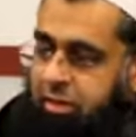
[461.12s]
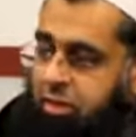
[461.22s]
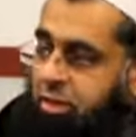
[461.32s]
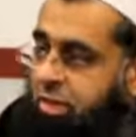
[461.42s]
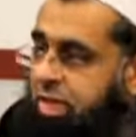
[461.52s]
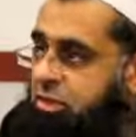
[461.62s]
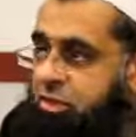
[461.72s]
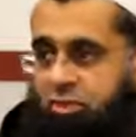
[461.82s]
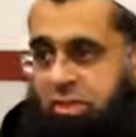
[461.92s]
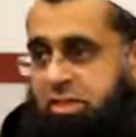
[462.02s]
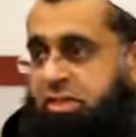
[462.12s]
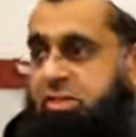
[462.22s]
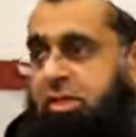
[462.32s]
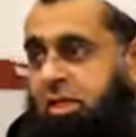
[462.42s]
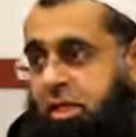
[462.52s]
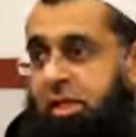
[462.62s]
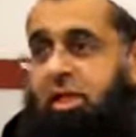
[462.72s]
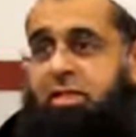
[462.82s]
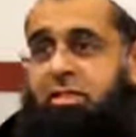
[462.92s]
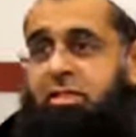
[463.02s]
The way to do this
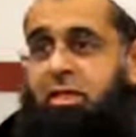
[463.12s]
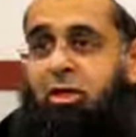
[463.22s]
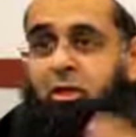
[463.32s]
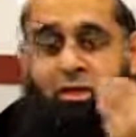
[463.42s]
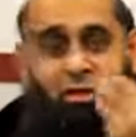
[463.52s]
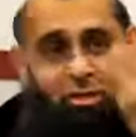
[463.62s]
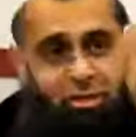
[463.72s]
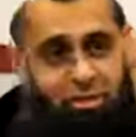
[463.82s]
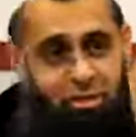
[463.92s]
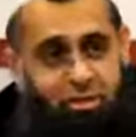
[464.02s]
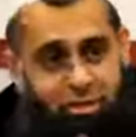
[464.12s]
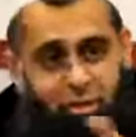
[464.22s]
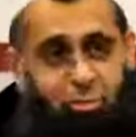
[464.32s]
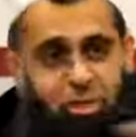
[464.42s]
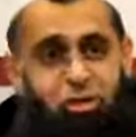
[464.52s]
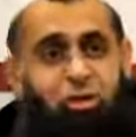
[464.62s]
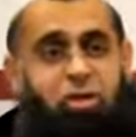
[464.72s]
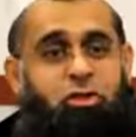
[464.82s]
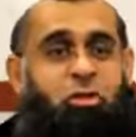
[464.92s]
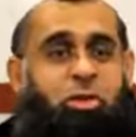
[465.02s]
is, look, there's not much you
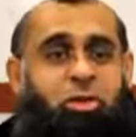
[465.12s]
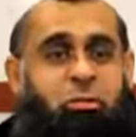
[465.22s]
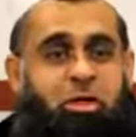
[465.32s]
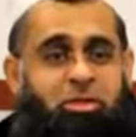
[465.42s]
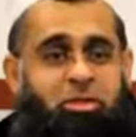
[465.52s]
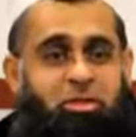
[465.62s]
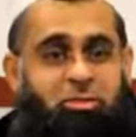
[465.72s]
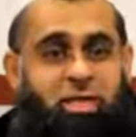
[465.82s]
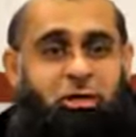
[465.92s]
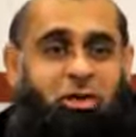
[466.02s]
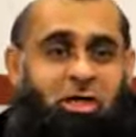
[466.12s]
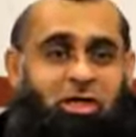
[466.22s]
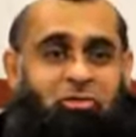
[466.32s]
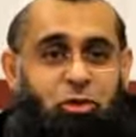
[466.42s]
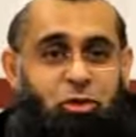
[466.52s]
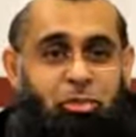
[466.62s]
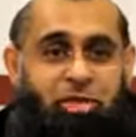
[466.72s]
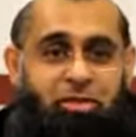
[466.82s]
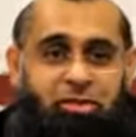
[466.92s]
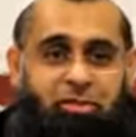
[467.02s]
can do with your parents in terms like you can't divorce your
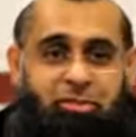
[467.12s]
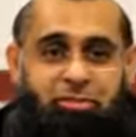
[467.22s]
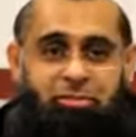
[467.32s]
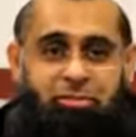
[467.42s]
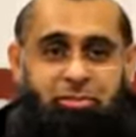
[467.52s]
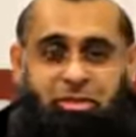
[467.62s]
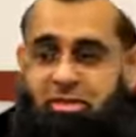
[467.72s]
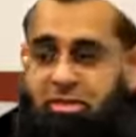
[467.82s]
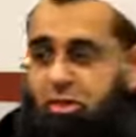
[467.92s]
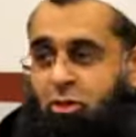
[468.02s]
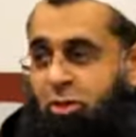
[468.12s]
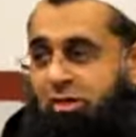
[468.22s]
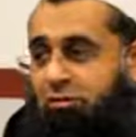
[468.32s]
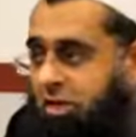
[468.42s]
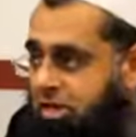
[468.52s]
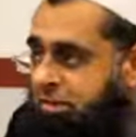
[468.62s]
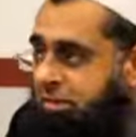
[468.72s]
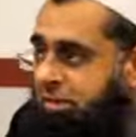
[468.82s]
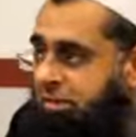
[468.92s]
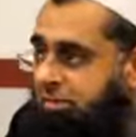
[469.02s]
parents. This is not a wife or a
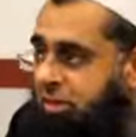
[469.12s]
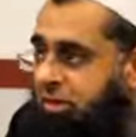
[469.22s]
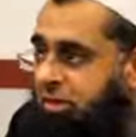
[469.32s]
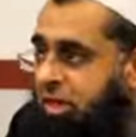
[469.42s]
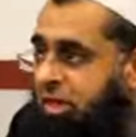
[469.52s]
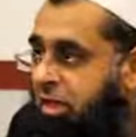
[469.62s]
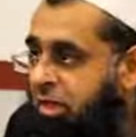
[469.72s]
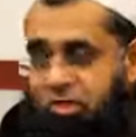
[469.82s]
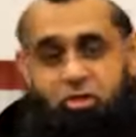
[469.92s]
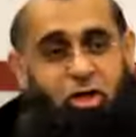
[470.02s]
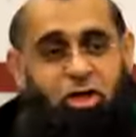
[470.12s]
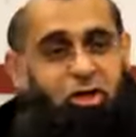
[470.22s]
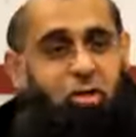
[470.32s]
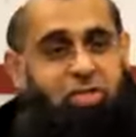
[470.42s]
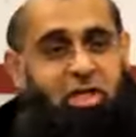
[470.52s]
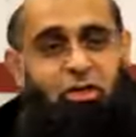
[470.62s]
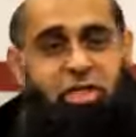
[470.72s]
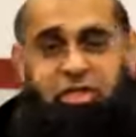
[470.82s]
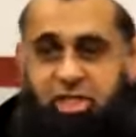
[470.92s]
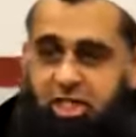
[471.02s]
husband, right? It's not a job that you
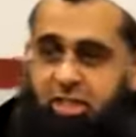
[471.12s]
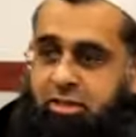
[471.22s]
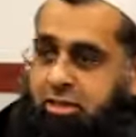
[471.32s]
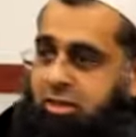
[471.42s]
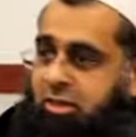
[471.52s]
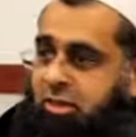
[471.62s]
can change.